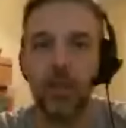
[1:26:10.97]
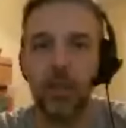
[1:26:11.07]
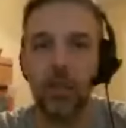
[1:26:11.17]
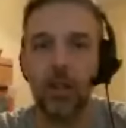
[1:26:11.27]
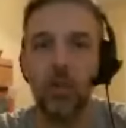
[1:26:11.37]
the
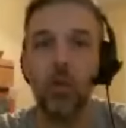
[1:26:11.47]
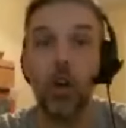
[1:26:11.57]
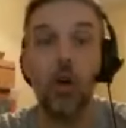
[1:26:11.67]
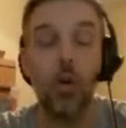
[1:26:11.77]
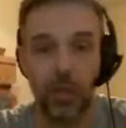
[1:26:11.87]
lower
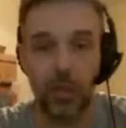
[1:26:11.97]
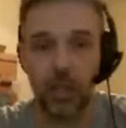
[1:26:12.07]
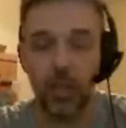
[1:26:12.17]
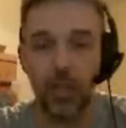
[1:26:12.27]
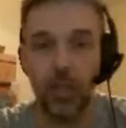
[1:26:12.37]
cost, I
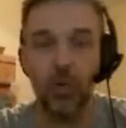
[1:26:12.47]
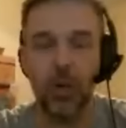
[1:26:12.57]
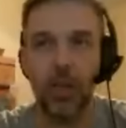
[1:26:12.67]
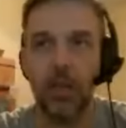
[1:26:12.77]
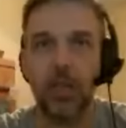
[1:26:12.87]
should say, lower
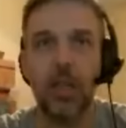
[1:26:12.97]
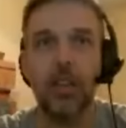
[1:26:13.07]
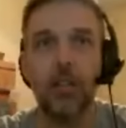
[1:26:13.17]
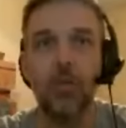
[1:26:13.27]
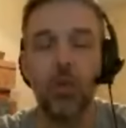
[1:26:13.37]
case, uh, the
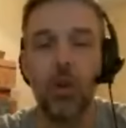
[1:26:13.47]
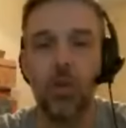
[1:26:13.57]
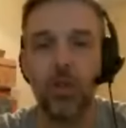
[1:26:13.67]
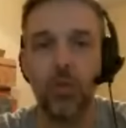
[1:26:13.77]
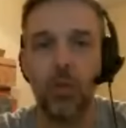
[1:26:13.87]
lower
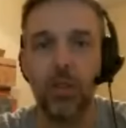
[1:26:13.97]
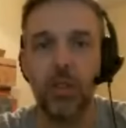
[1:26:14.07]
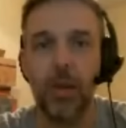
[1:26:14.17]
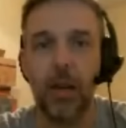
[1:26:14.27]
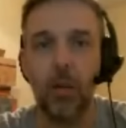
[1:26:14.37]
cost ones, the
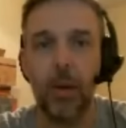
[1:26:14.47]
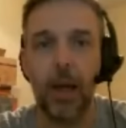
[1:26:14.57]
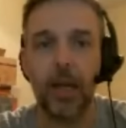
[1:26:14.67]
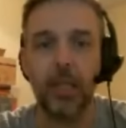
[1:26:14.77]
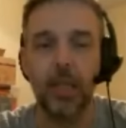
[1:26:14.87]
battle
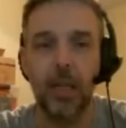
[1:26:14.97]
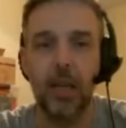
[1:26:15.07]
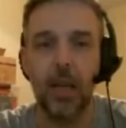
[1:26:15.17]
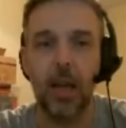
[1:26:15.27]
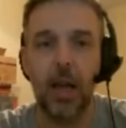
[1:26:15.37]
packs,
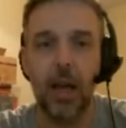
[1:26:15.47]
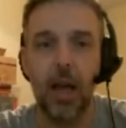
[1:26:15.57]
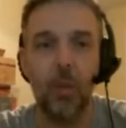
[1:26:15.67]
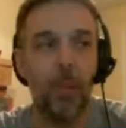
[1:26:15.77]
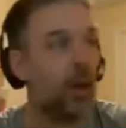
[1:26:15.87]
uh, I'll
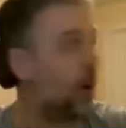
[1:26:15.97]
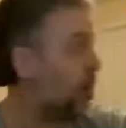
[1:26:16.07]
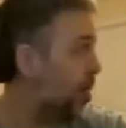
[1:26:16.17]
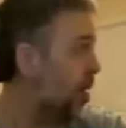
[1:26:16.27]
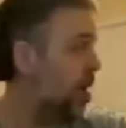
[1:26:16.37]
pick up,
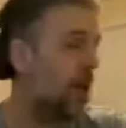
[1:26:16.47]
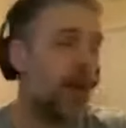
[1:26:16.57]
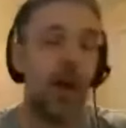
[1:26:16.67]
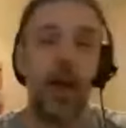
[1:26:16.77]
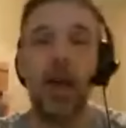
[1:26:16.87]

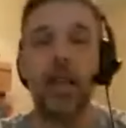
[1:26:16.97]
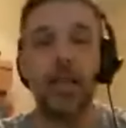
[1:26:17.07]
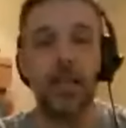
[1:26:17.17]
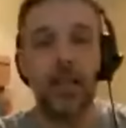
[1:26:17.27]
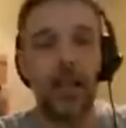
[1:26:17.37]
and
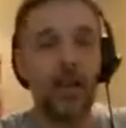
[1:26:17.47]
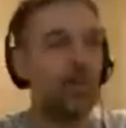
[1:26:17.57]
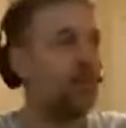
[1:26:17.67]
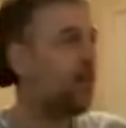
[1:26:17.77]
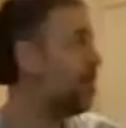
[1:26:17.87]

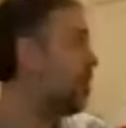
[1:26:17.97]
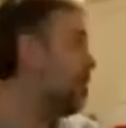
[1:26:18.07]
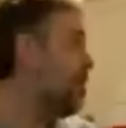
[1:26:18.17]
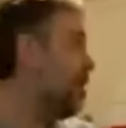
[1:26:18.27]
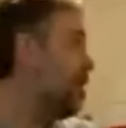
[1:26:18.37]
um,
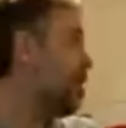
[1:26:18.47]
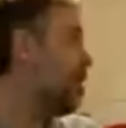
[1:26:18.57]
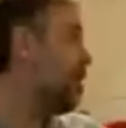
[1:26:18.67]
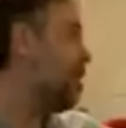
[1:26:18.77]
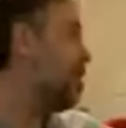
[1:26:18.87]

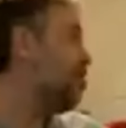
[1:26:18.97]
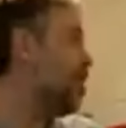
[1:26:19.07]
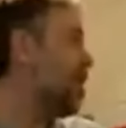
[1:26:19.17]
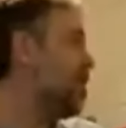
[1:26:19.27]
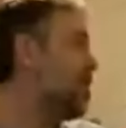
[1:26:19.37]
I'm getting
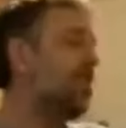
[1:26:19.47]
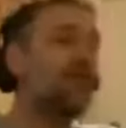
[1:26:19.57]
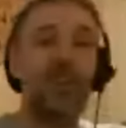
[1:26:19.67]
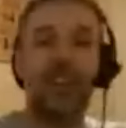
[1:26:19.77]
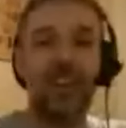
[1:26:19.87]
delivery
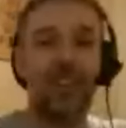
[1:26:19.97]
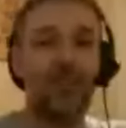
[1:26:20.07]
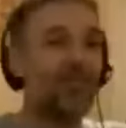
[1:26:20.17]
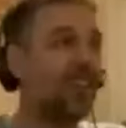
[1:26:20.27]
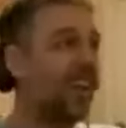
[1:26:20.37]
here of uh,
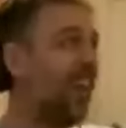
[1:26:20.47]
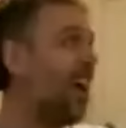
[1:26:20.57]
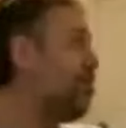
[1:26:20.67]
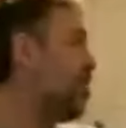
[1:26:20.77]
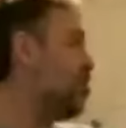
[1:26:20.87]

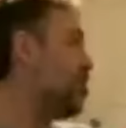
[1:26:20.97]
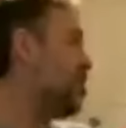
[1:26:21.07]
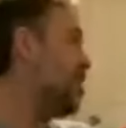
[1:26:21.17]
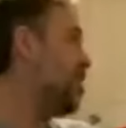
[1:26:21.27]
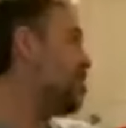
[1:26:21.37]
caffeine, which I
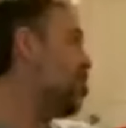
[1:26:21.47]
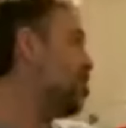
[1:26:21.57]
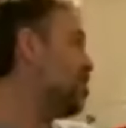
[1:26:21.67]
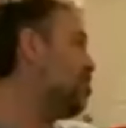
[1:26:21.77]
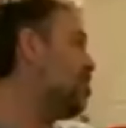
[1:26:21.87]
think is
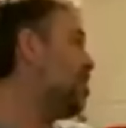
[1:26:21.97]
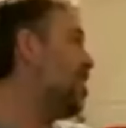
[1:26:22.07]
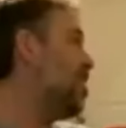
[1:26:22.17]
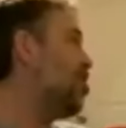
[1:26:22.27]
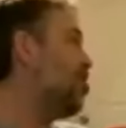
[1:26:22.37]
awesome. Thank
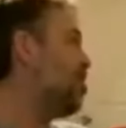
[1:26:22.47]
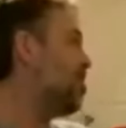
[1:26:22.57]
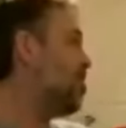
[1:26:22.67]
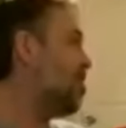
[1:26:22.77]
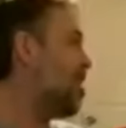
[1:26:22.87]
you,
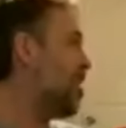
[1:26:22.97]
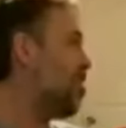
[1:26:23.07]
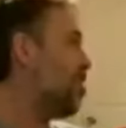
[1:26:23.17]
my girl.